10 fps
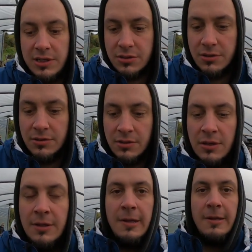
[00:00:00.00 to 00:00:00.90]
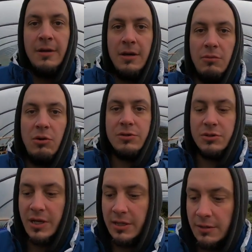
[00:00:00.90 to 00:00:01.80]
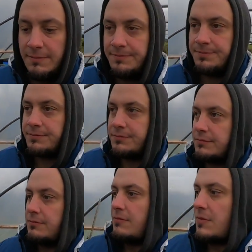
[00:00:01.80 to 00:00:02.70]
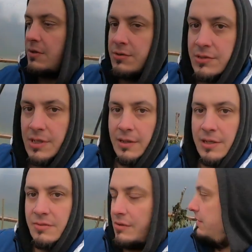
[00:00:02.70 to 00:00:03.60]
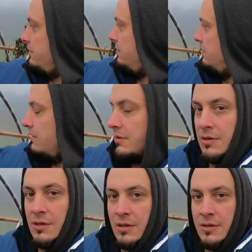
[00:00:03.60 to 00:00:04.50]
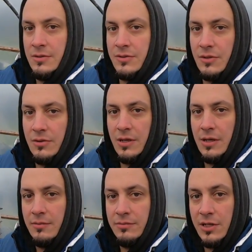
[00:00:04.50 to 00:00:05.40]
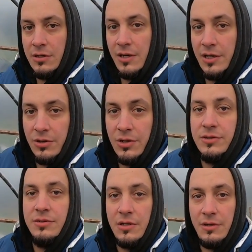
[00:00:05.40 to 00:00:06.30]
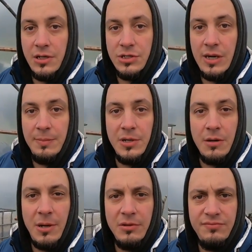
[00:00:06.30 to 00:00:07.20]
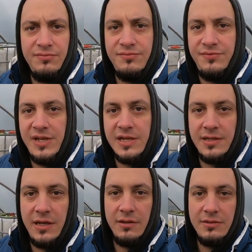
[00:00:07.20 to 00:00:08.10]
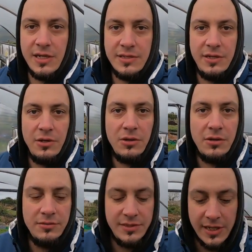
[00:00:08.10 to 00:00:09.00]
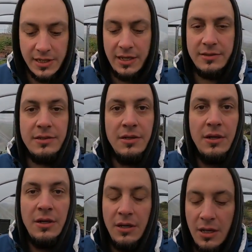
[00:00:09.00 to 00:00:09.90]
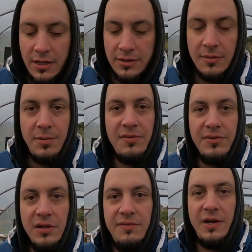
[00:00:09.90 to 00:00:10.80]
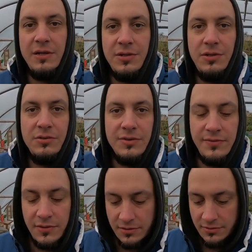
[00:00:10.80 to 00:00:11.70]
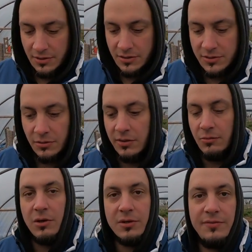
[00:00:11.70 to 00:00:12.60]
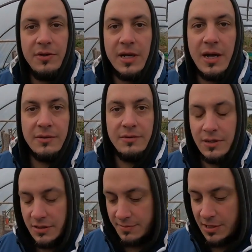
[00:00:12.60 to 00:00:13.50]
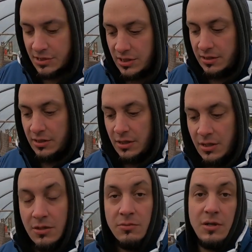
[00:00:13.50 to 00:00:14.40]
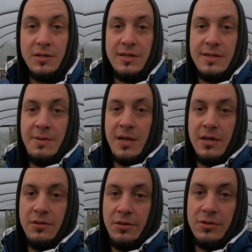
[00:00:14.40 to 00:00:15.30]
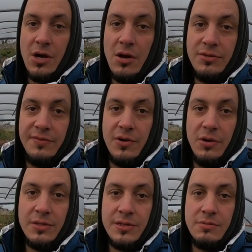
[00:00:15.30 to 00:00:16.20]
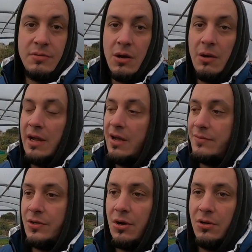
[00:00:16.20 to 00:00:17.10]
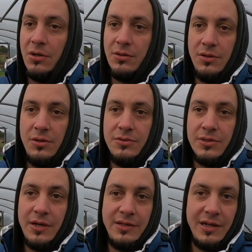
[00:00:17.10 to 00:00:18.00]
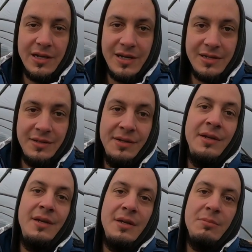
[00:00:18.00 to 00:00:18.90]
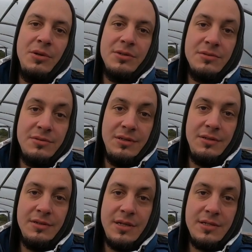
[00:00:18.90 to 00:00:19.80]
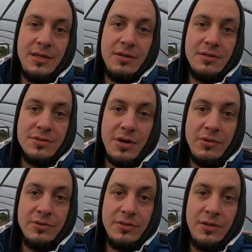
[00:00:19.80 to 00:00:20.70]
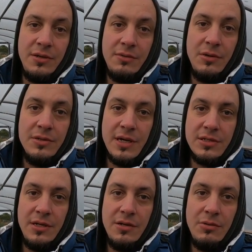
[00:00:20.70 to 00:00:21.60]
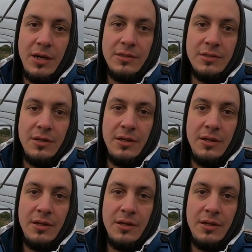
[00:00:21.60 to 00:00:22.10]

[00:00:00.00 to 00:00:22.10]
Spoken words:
litre water tank, just like this one here. So they're really good, they're really cheap, they're about 60 euro second hand, and they're perfectly fine to use for storing water for the garden. Especially, we're anticipating another drought, of course. Now, I haven't heard it on the news or anything like that, but this year's drought was actually quite